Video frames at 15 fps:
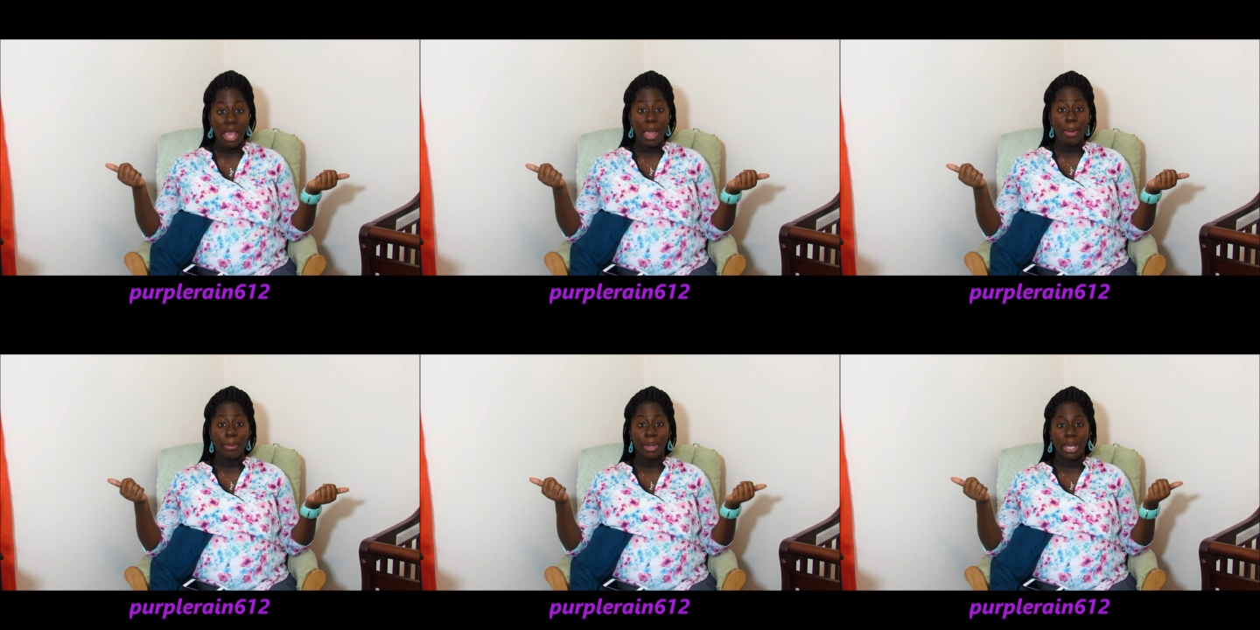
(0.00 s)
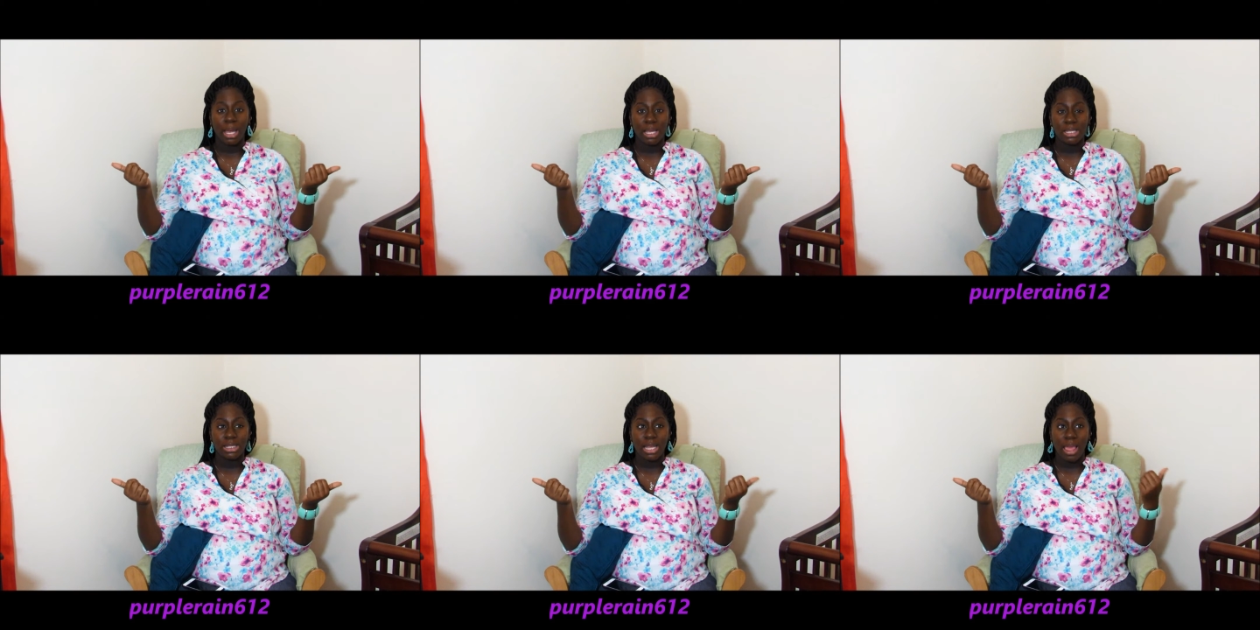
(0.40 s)

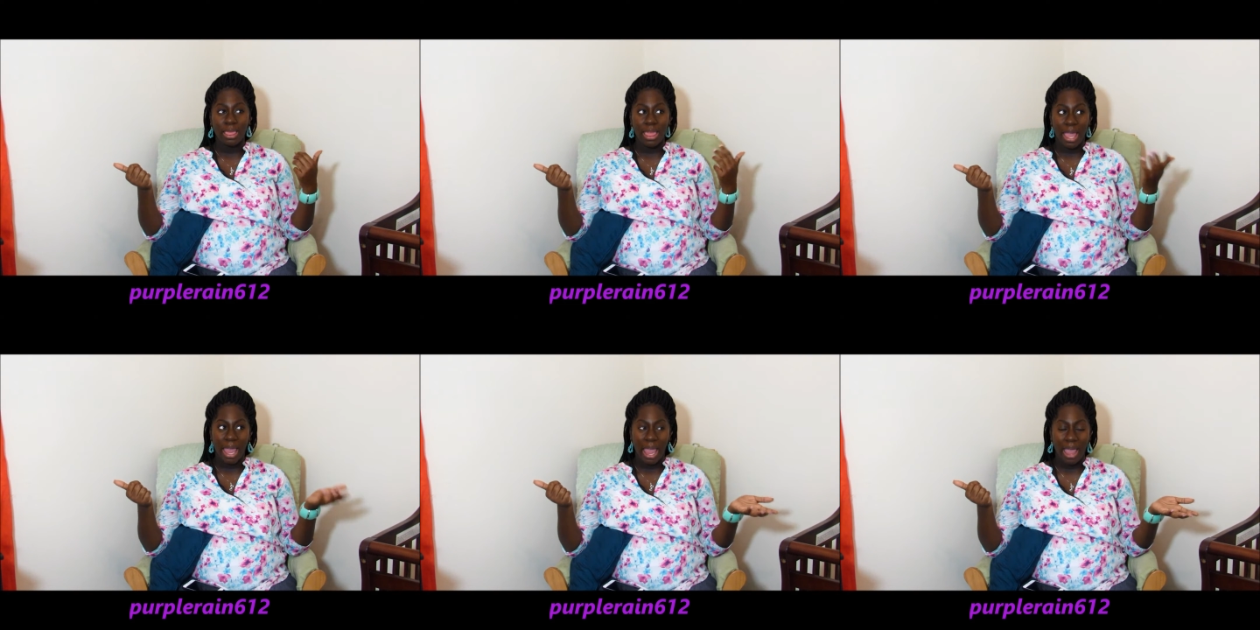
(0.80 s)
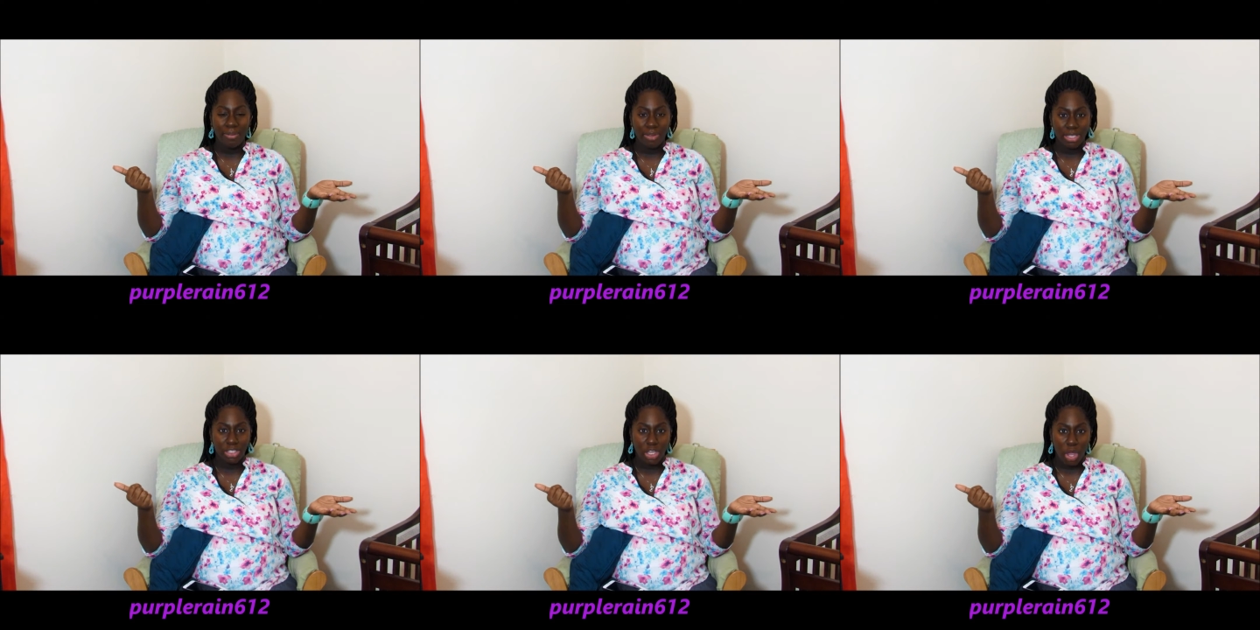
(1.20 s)
because they
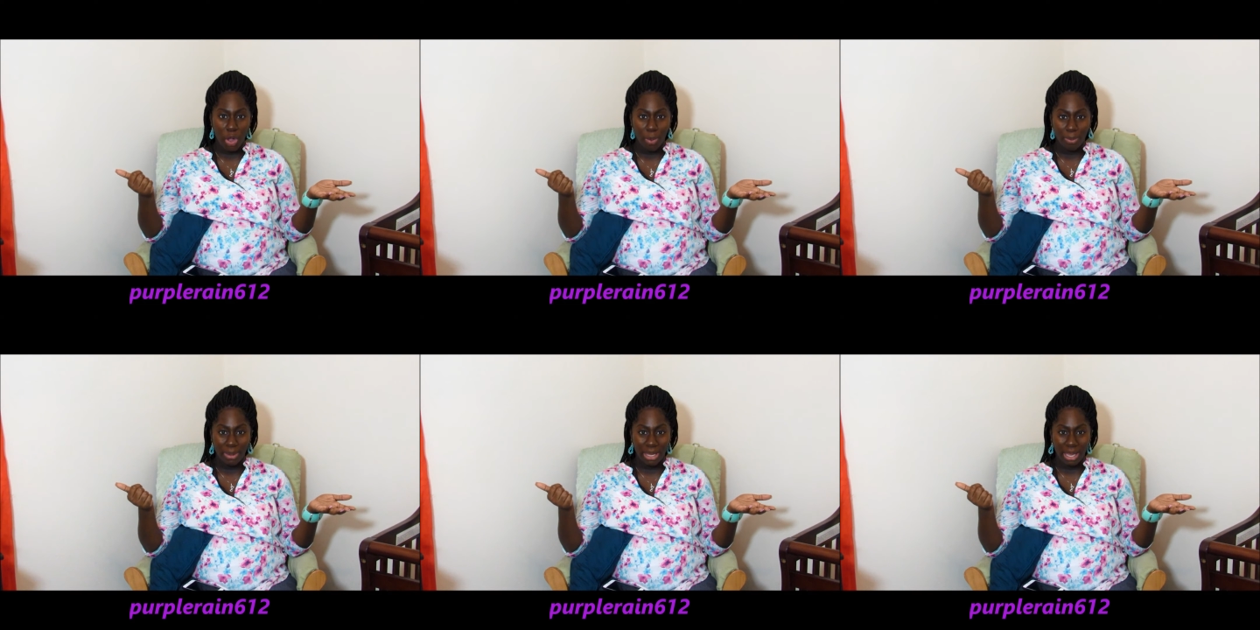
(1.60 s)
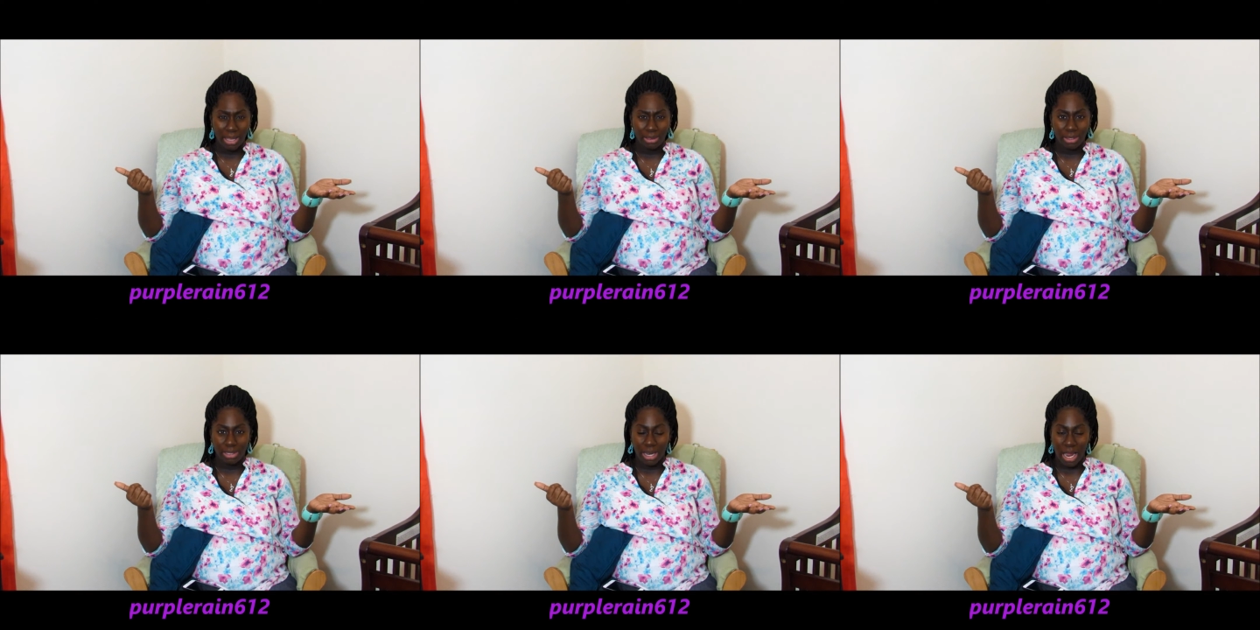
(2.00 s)
haven't told me
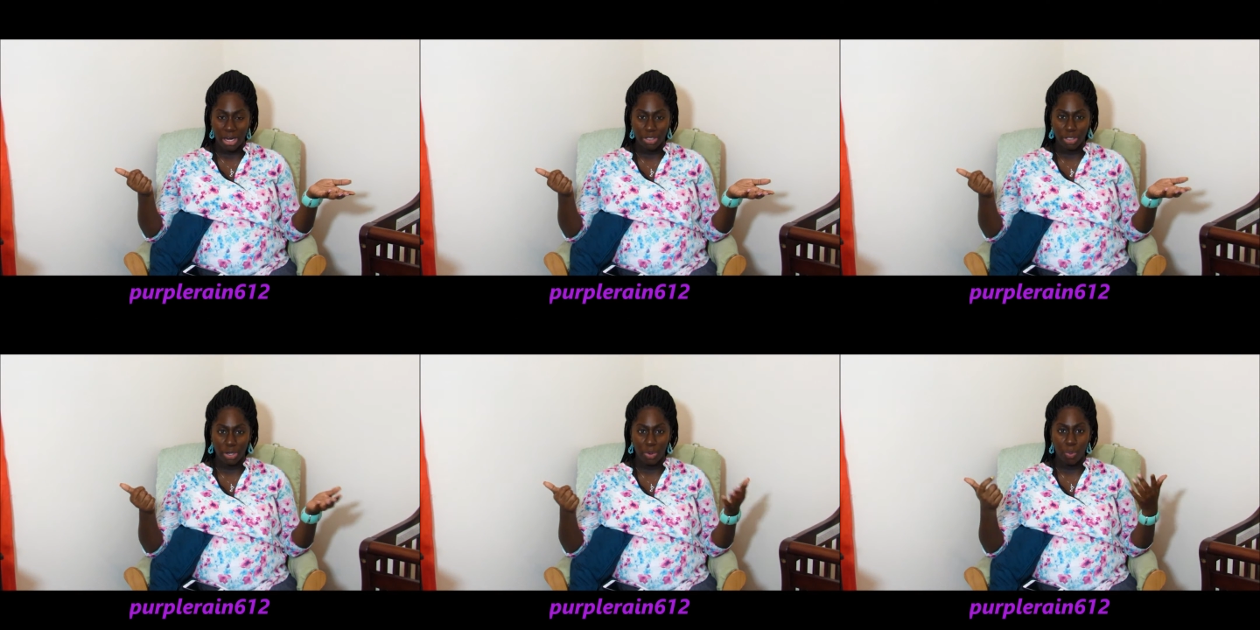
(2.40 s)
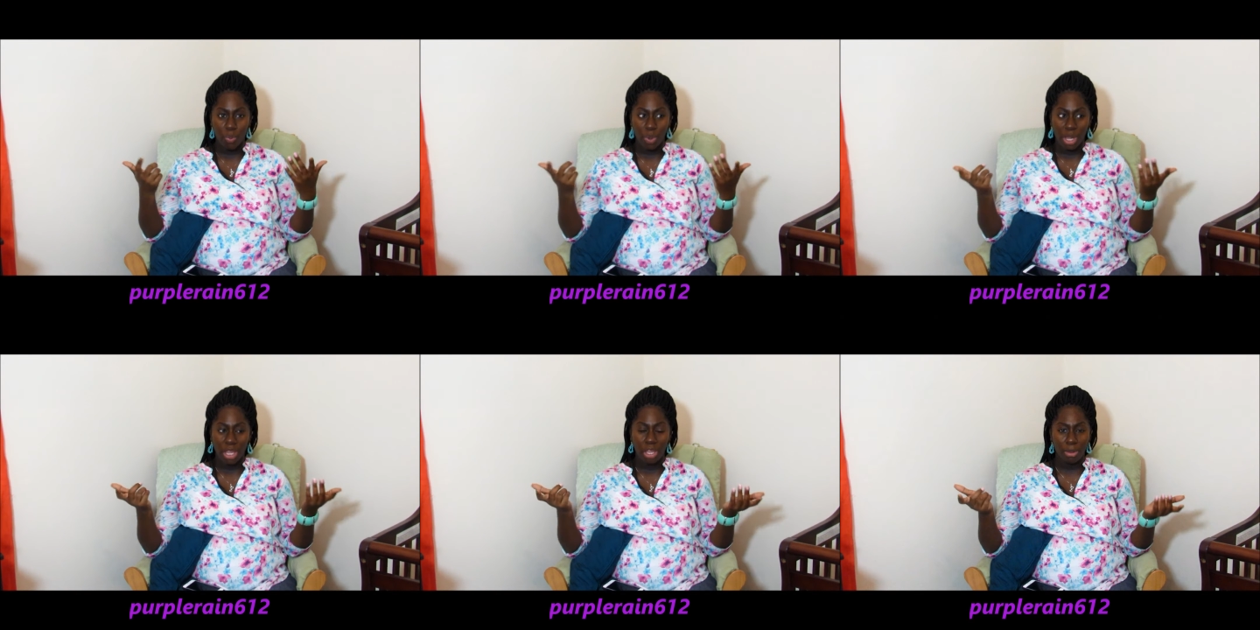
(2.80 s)
at the doctor
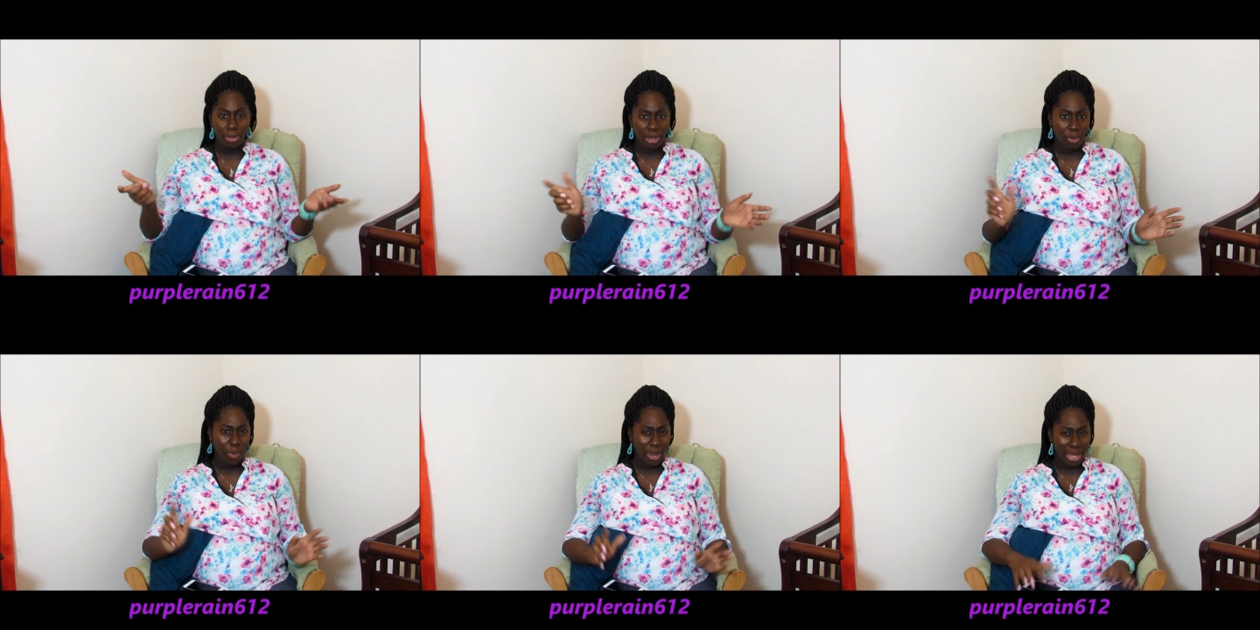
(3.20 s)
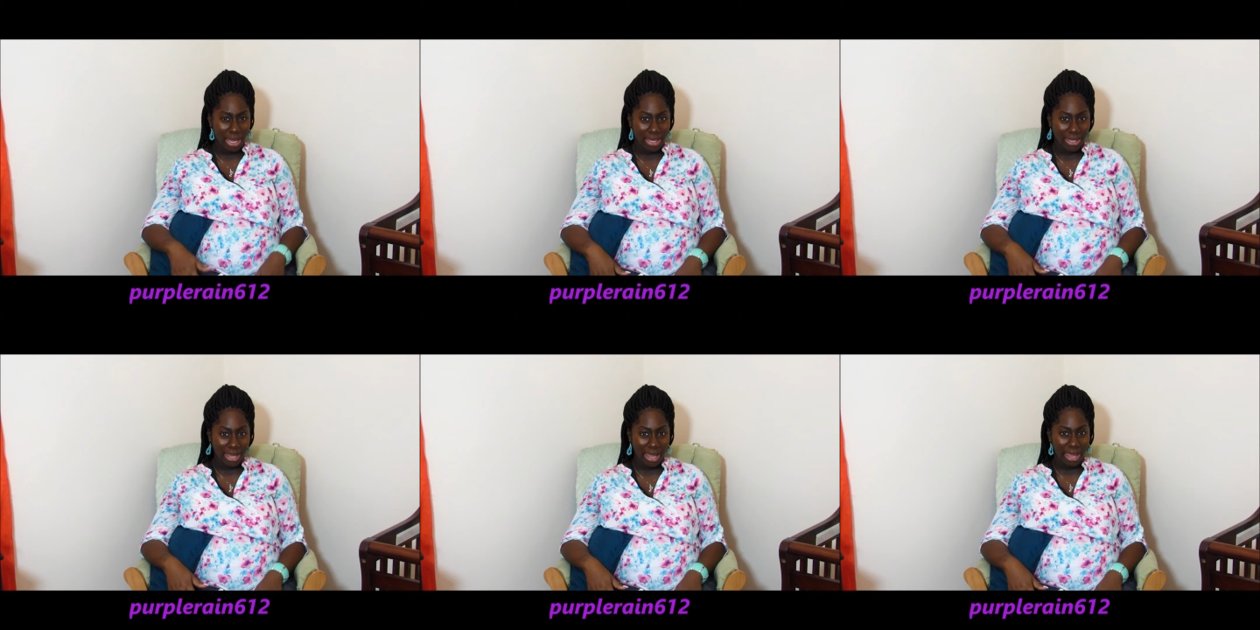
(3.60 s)
what he'll be
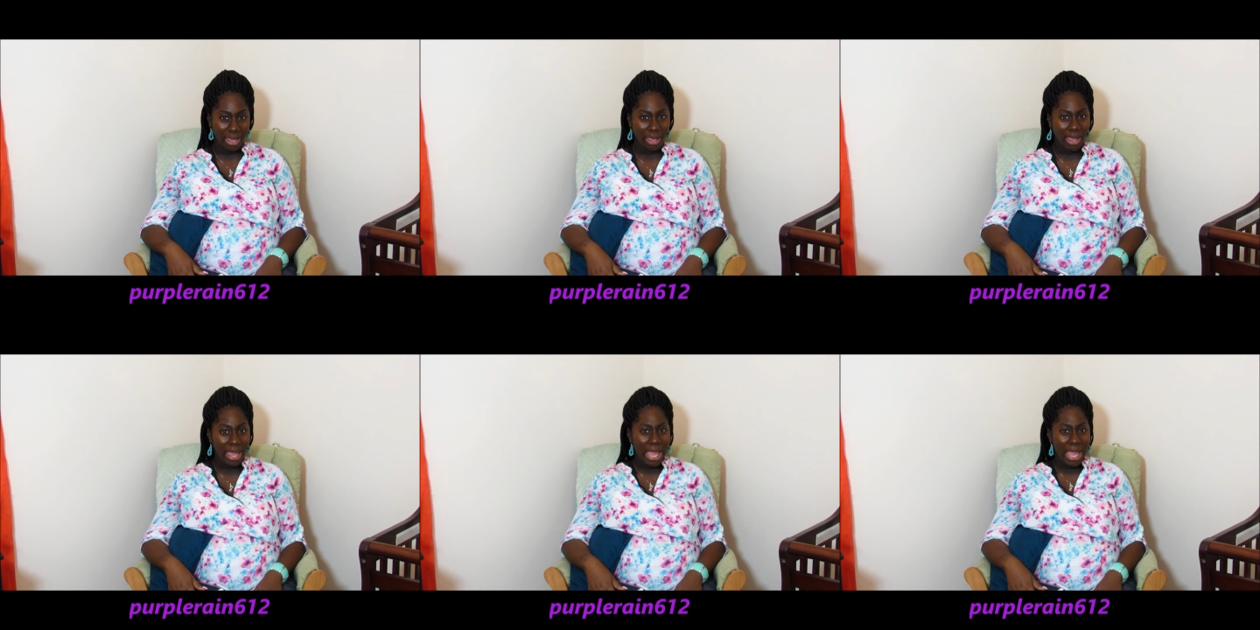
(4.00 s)
weighing yet.